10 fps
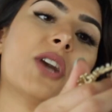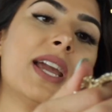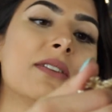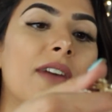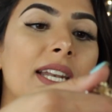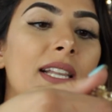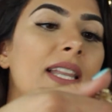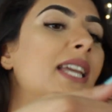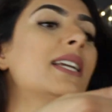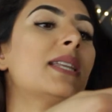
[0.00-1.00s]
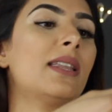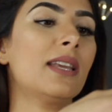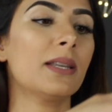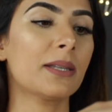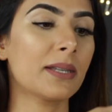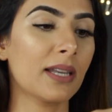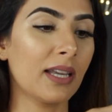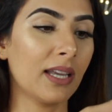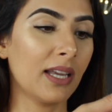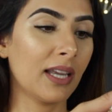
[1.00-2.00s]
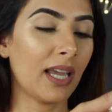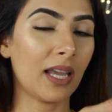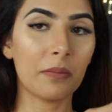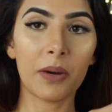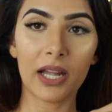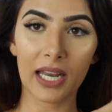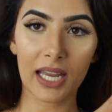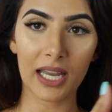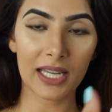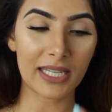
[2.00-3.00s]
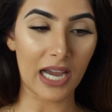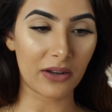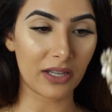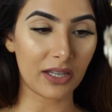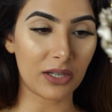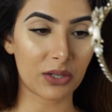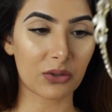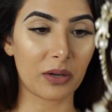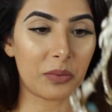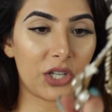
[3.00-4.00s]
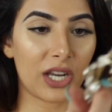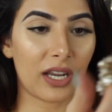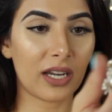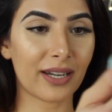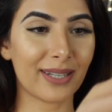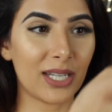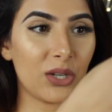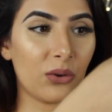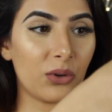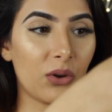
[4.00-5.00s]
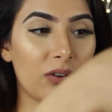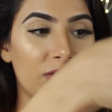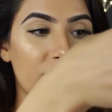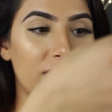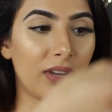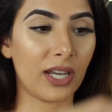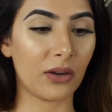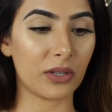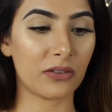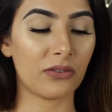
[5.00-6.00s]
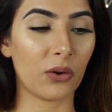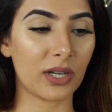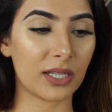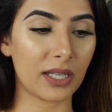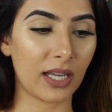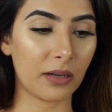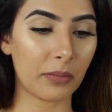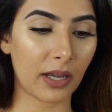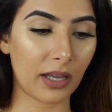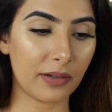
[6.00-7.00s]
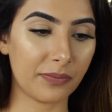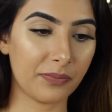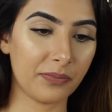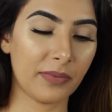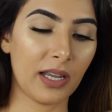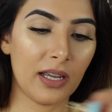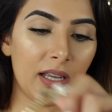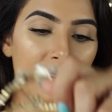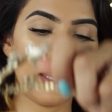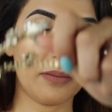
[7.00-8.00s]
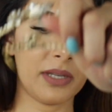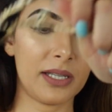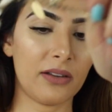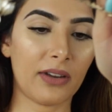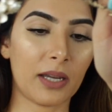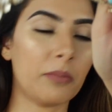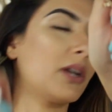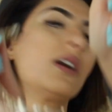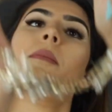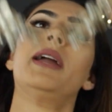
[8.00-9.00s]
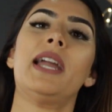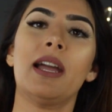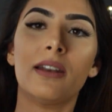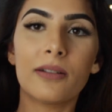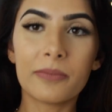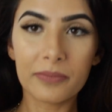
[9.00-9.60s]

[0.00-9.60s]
try and find a link to this and put it down in the description because I don't know if the video is focusing, but let me see if I can put it on my head.